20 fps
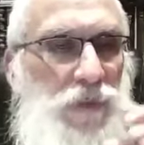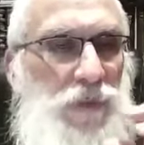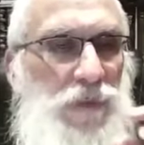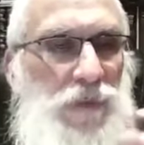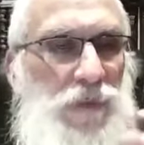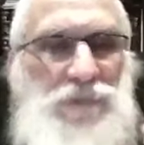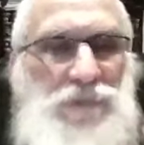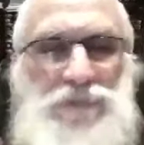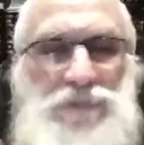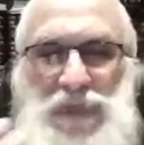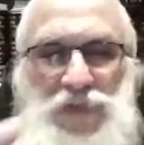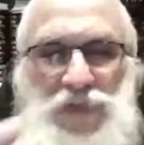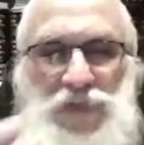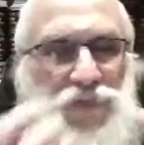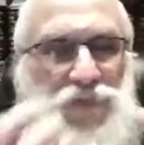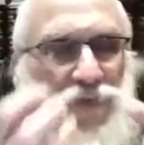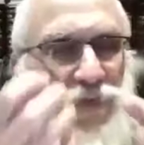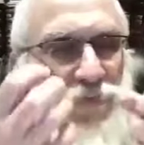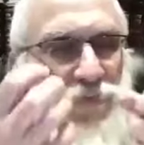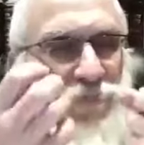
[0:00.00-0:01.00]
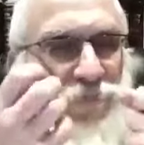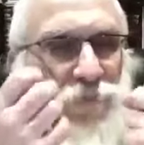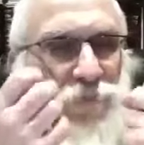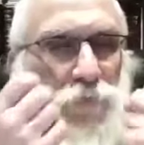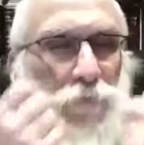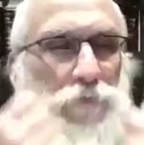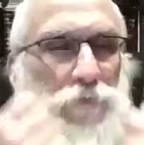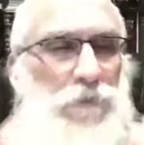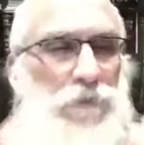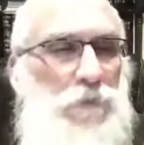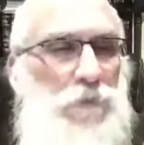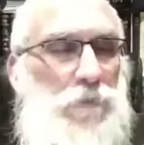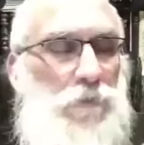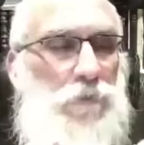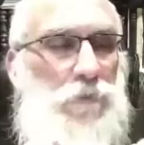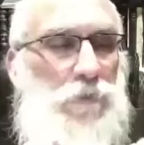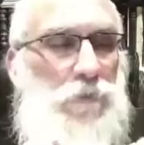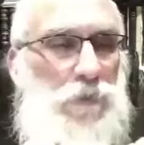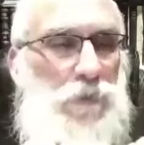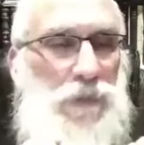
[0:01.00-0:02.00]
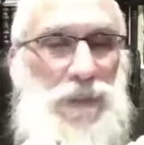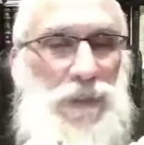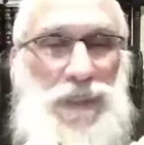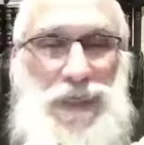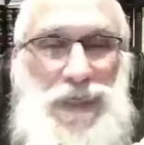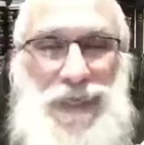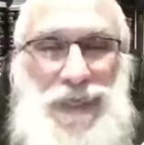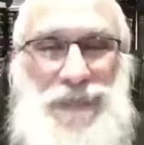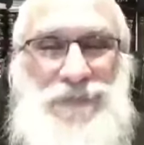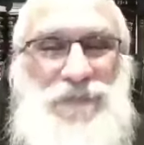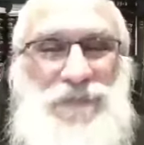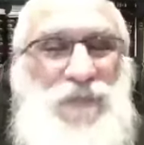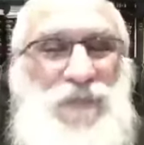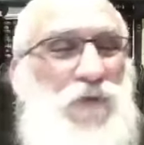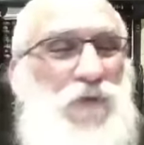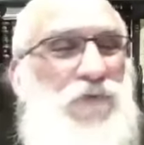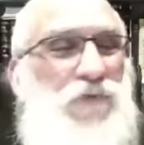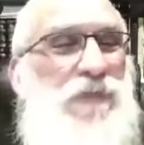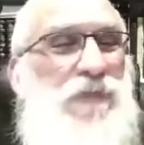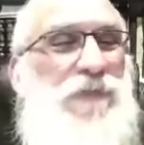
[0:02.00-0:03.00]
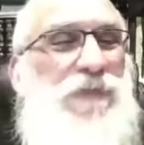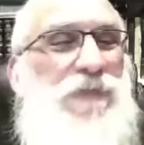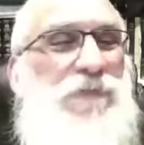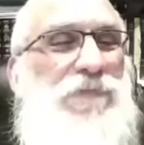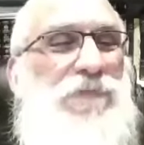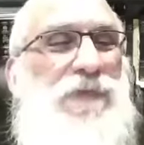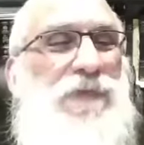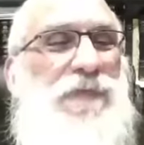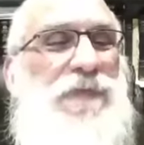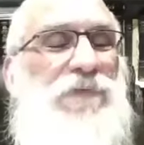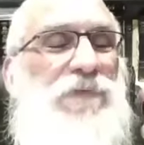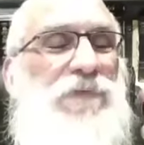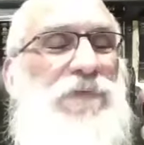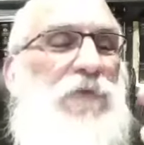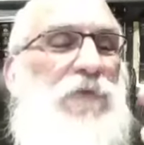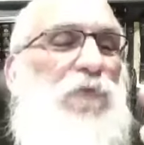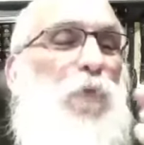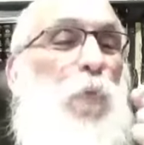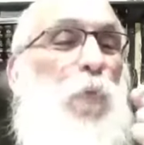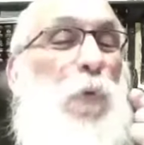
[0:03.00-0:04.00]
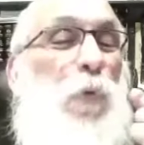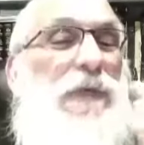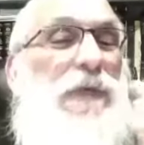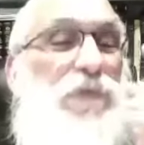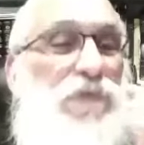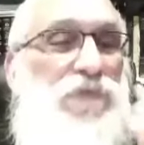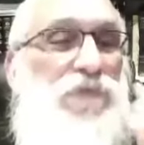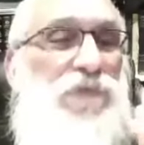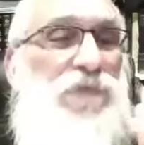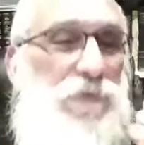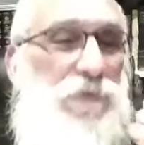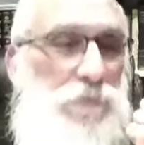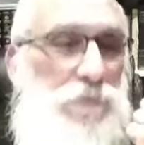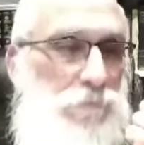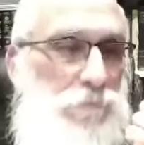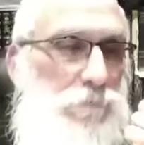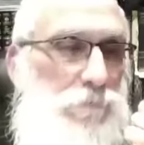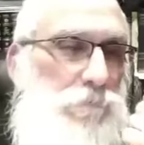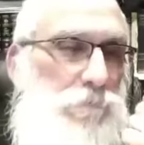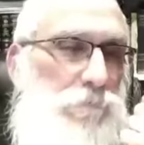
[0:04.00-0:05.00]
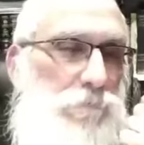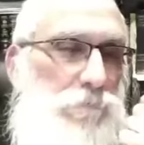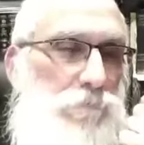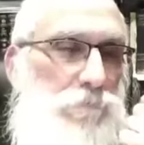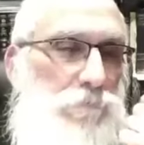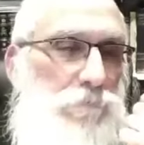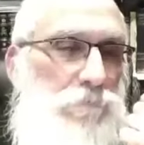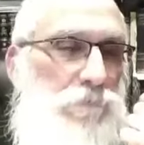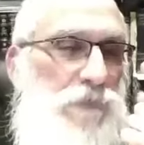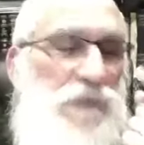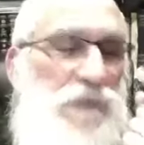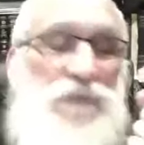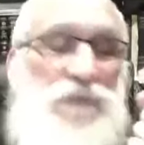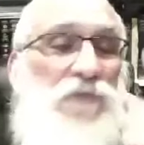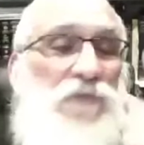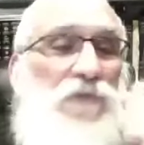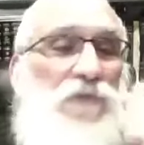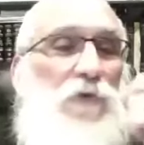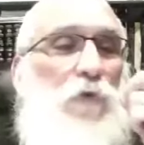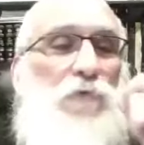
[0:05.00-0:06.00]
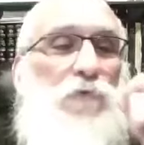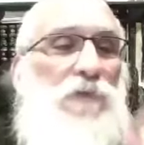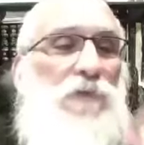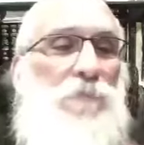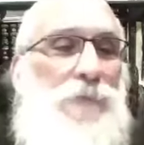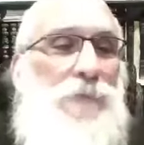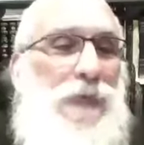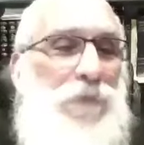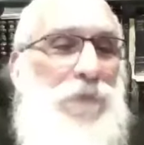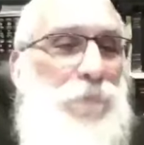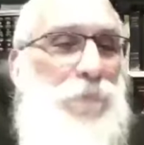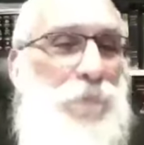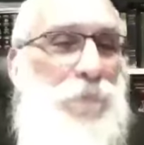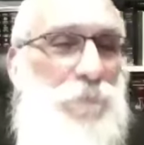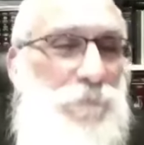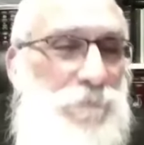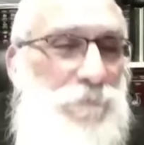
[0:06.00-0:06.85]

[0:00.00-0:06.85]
He takes in food and doesn't even give out waste. It doesn't go to the bathroom.